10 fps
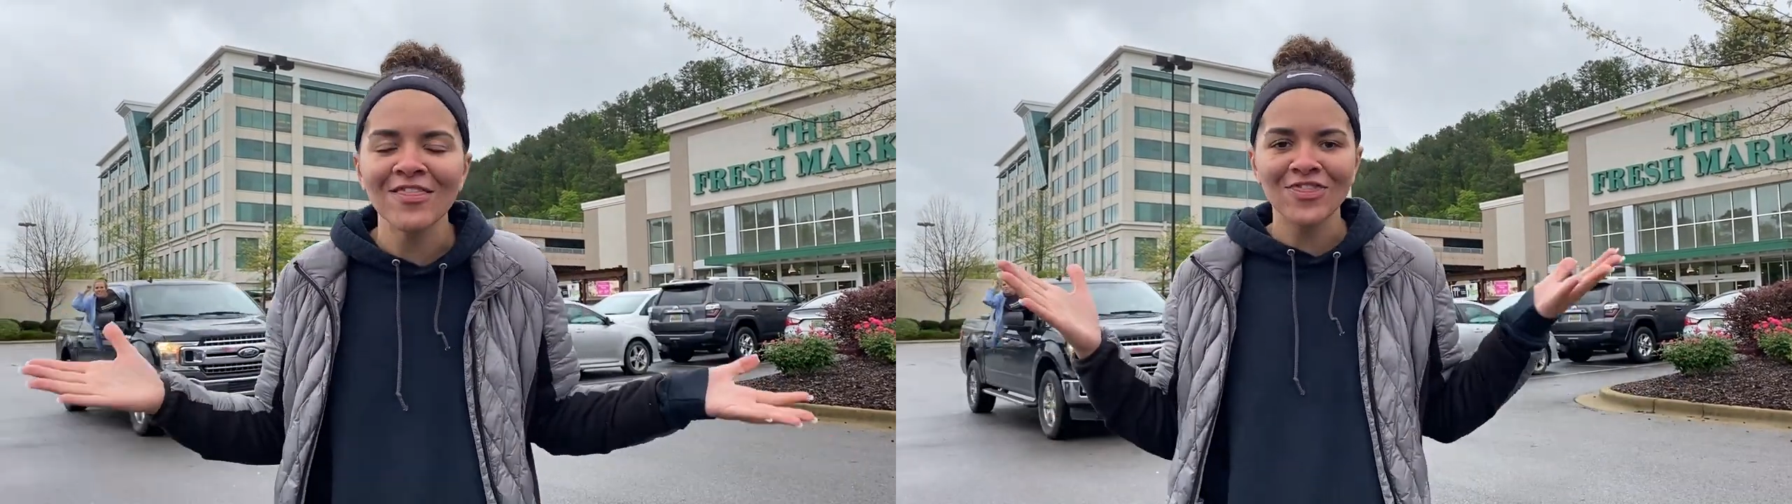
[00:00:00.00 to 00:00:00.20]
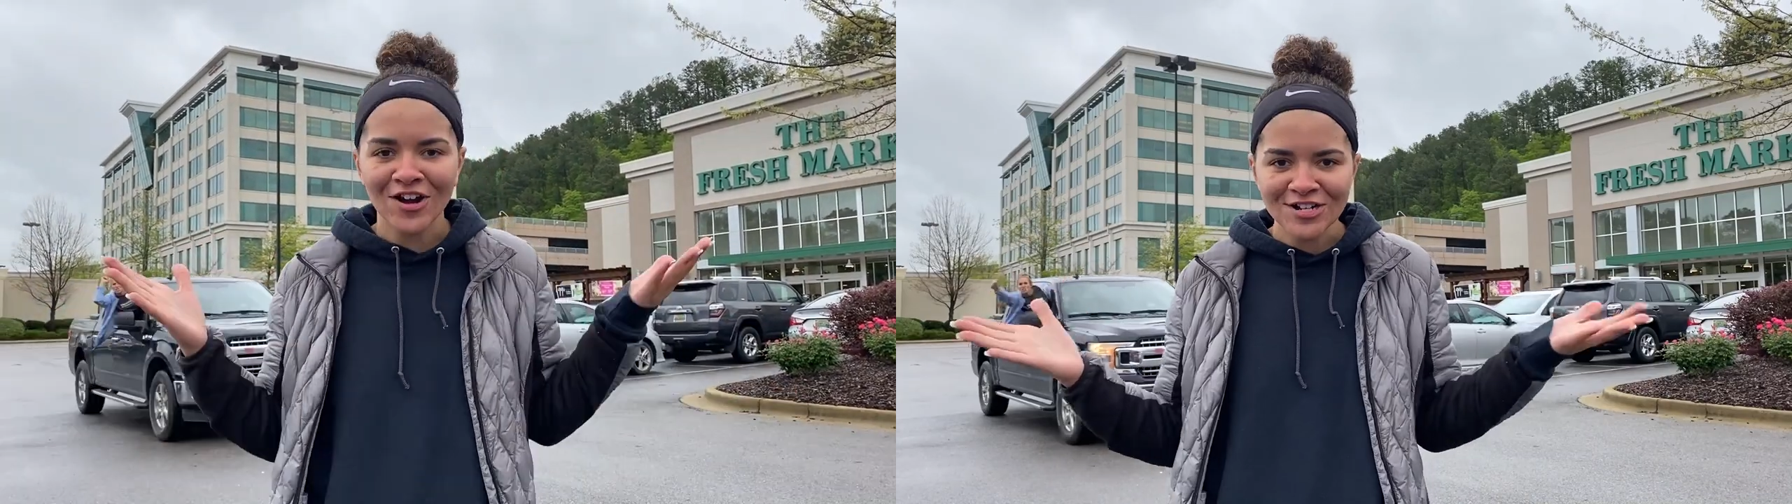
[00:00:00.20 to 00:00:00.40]

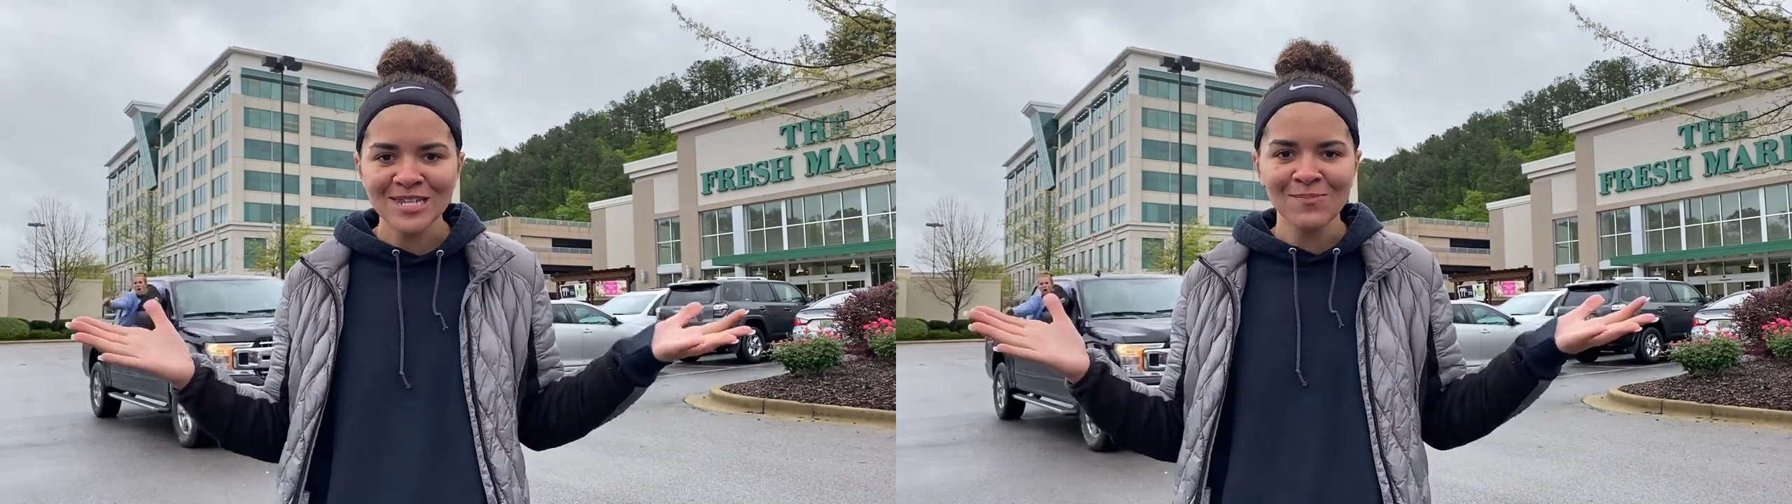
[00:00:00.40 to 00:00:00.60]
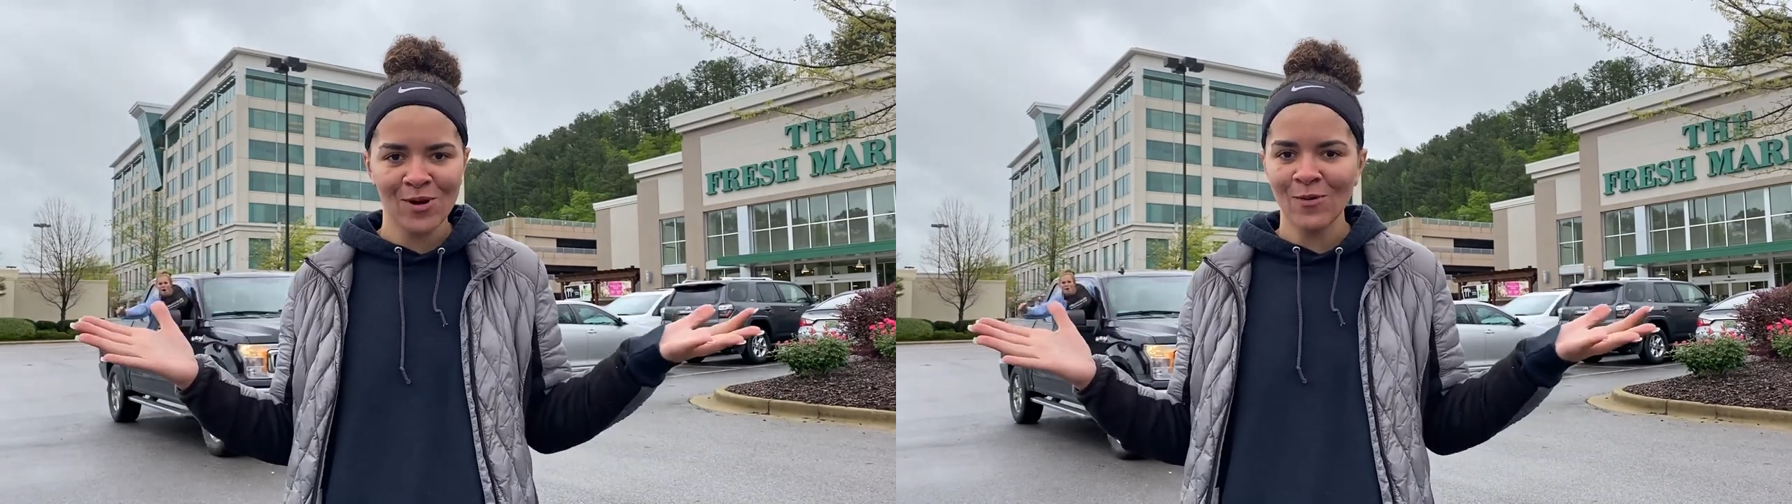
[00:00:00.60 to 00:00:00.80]

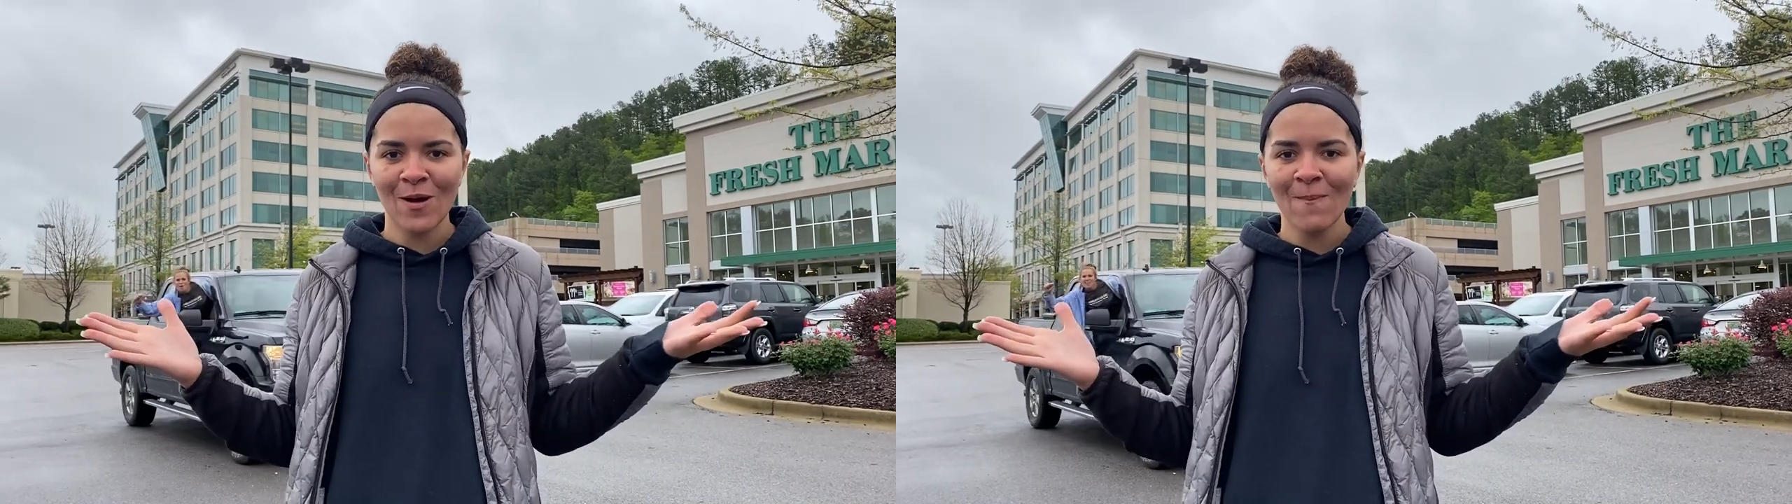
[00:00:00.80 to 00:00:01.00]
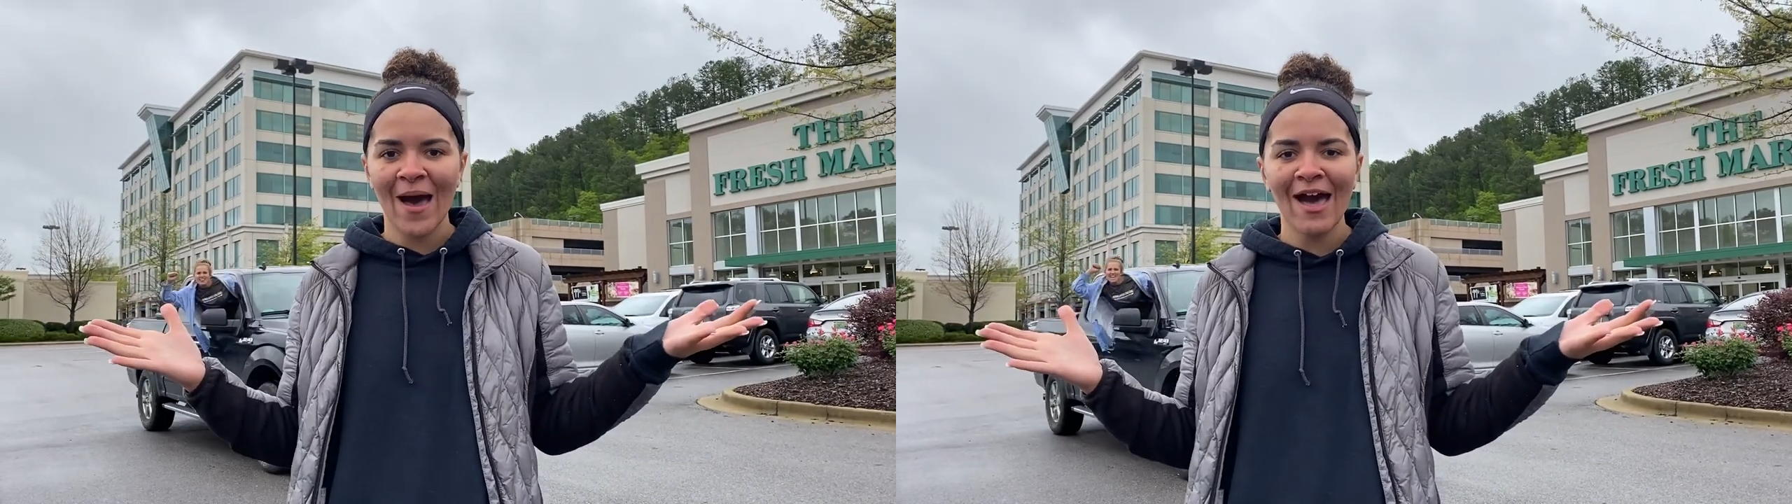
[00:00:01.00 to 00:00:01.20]

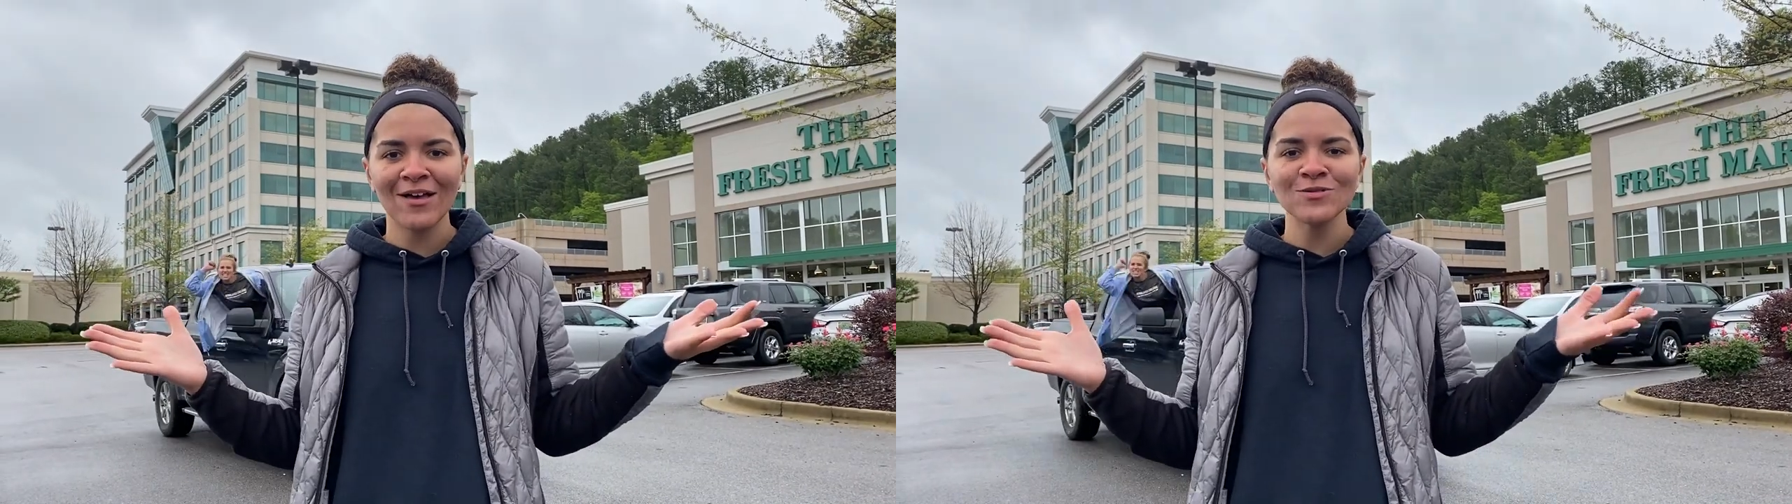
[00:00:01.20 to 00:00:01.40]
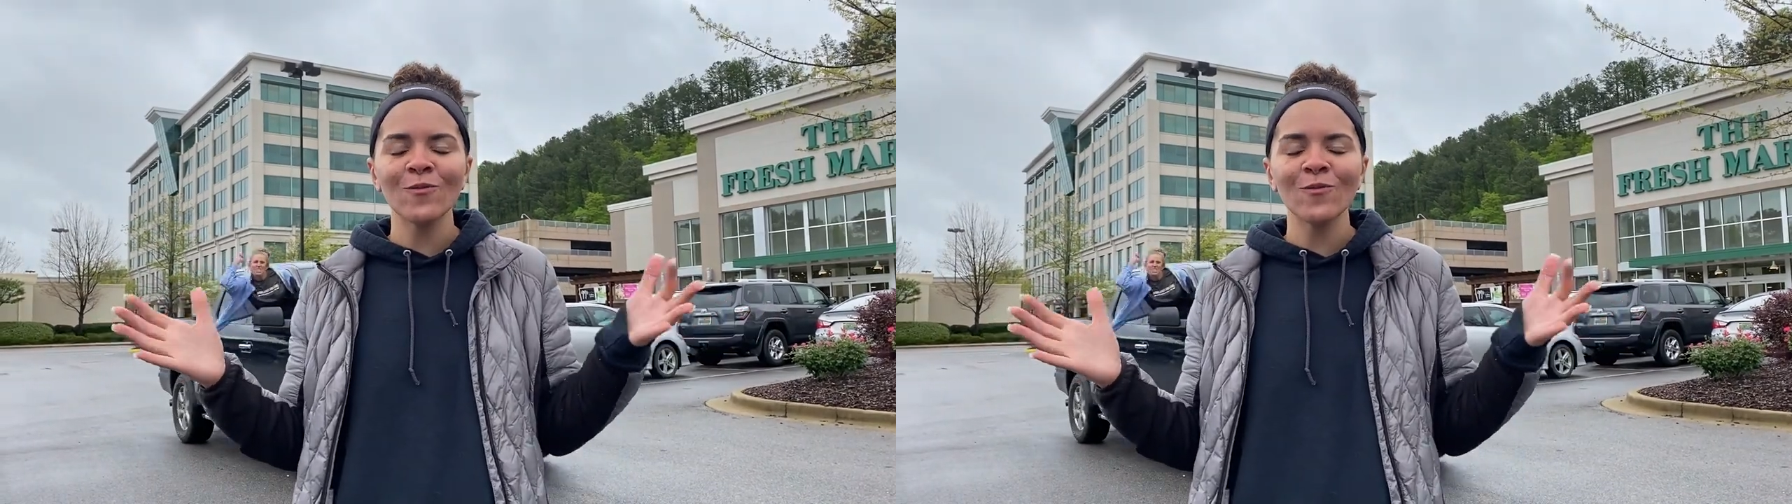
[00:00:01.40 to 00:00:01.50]
13.1 miles.